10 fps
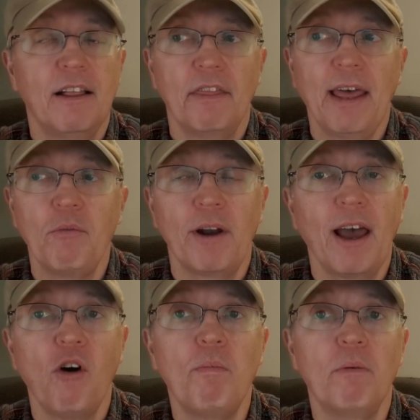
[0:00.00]
that would
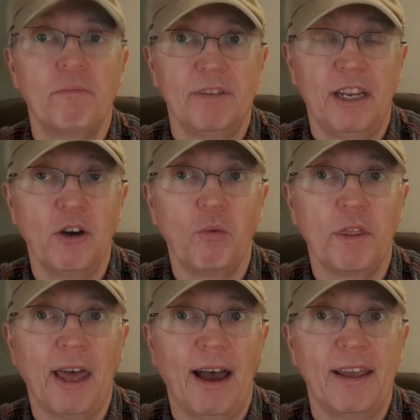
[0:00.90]
help him deal
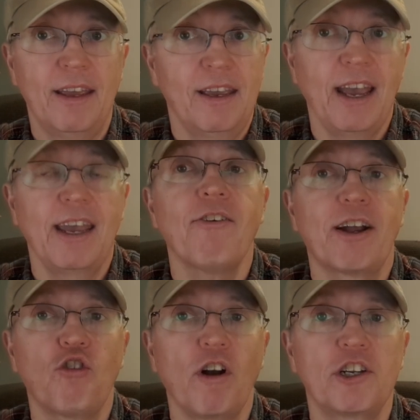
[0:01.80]
with that. He can't carry
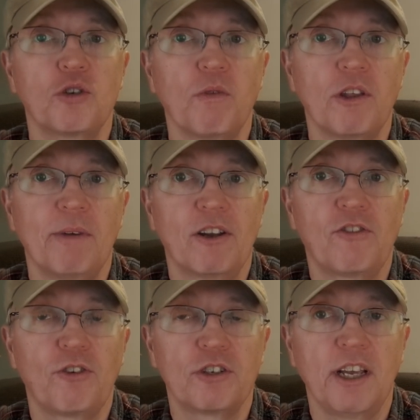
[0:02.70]
crutches with him in his
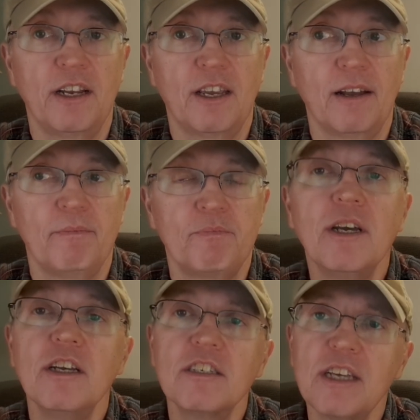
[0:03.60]
first aid kit.
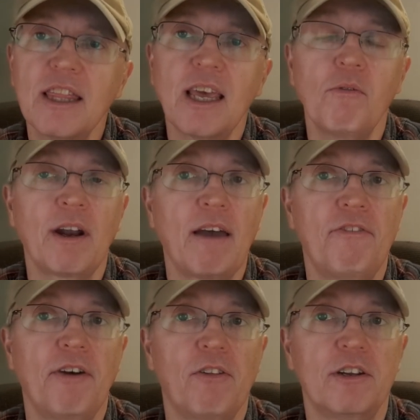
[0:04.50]
Same thing when I
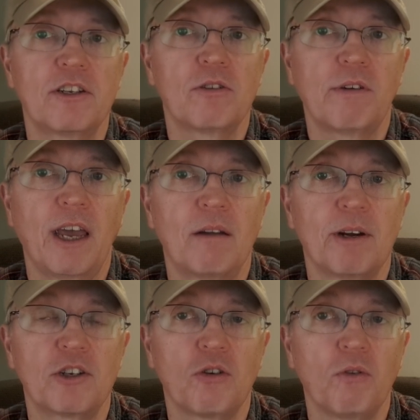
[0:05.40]
fell and dislocated
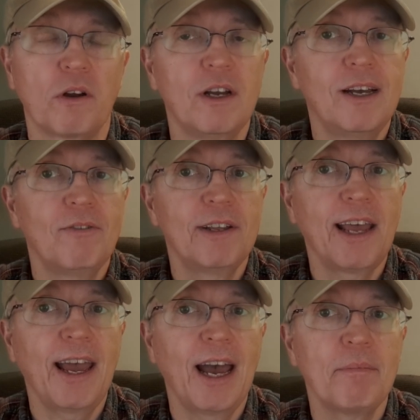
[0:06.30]
my shoulder. When
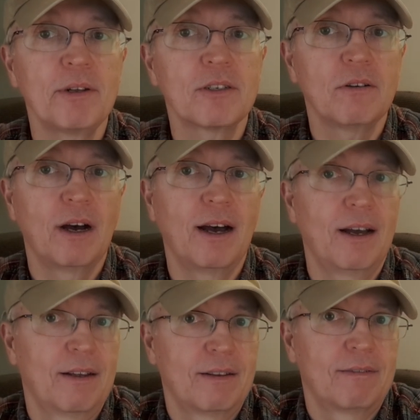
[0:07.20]
that happens,
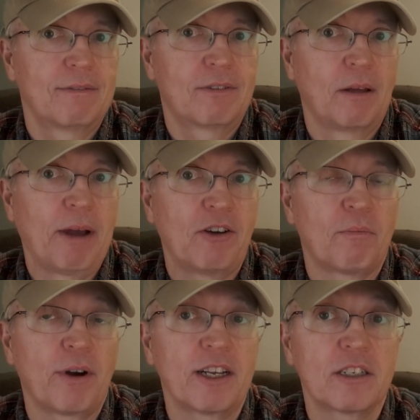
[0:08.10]
am I
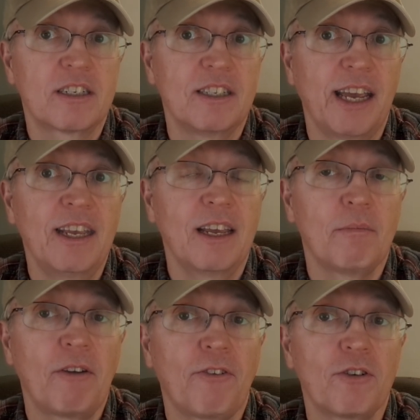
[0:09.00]
going to bring a sling
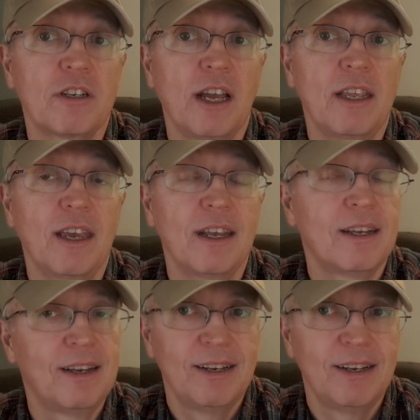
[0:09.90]
in my first aid kit?